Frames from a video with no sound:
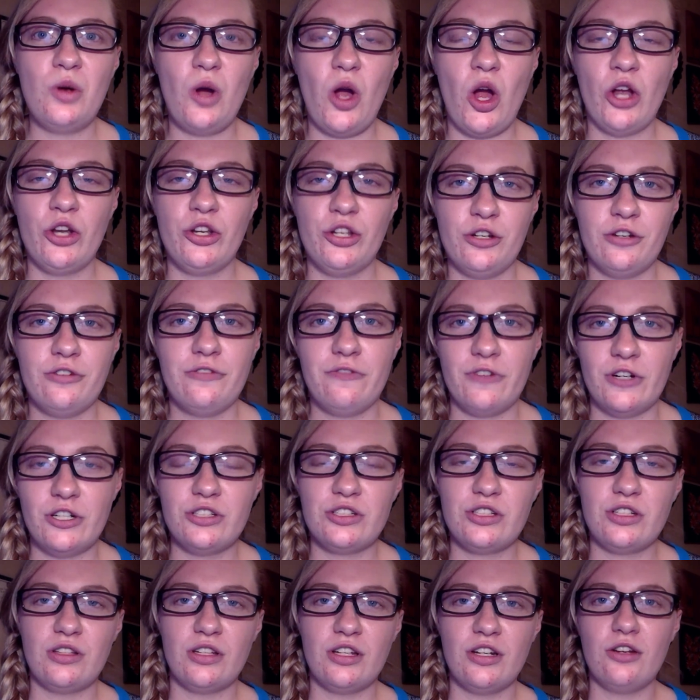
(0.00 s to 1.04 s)
on your first
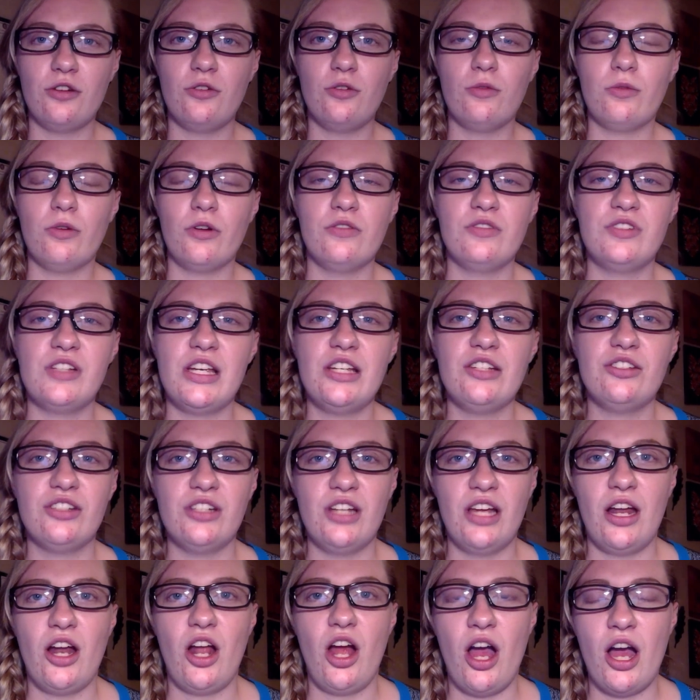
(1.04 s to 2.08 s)
clinical rotation
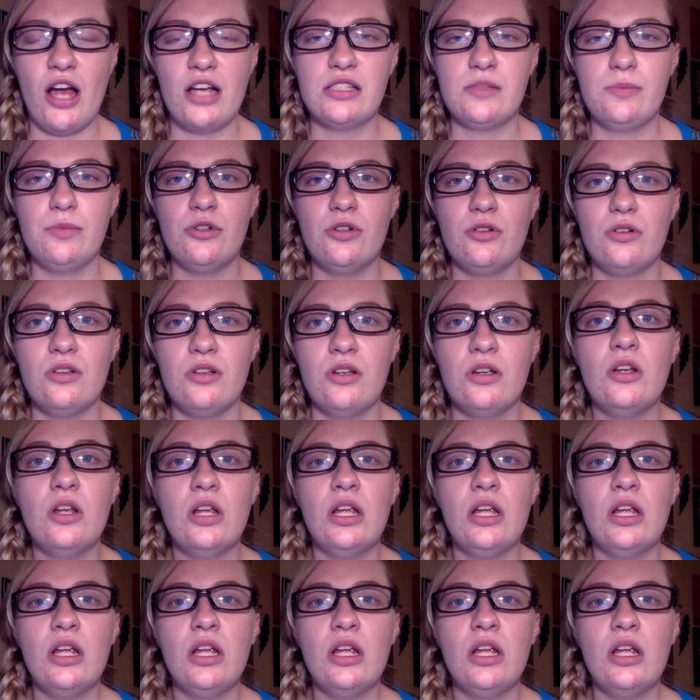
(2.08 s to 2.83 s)
at a hospital